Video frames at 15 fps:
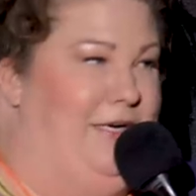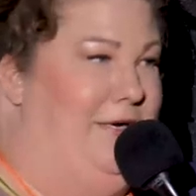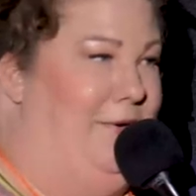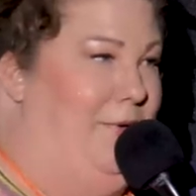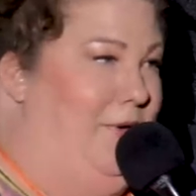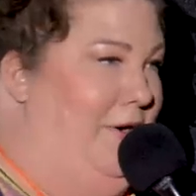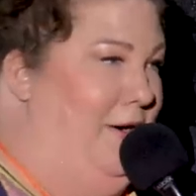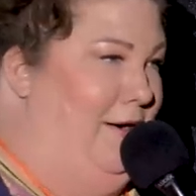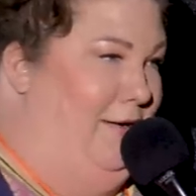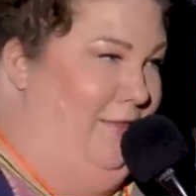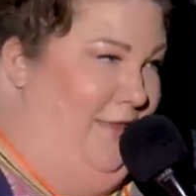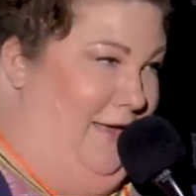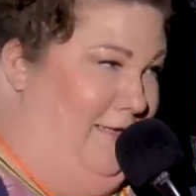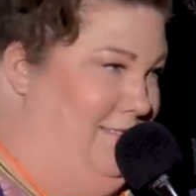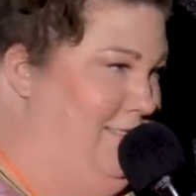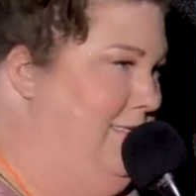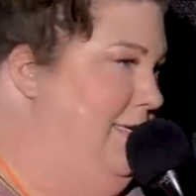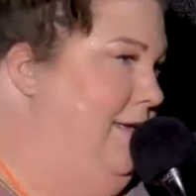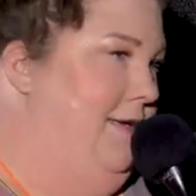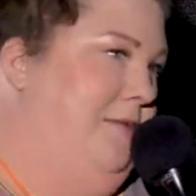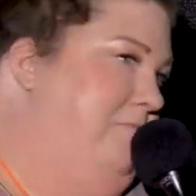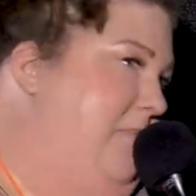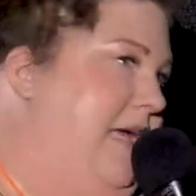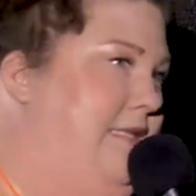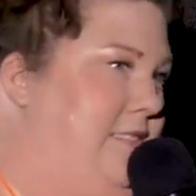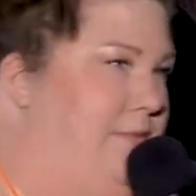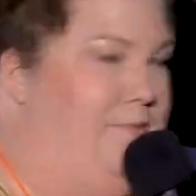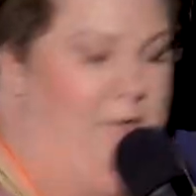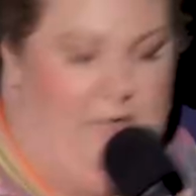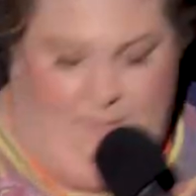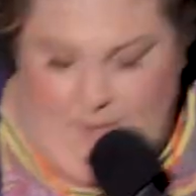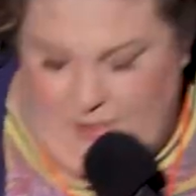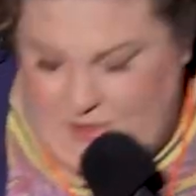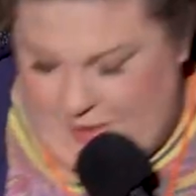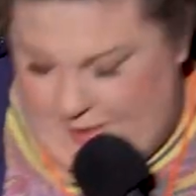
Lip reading: it or this. That's pretty much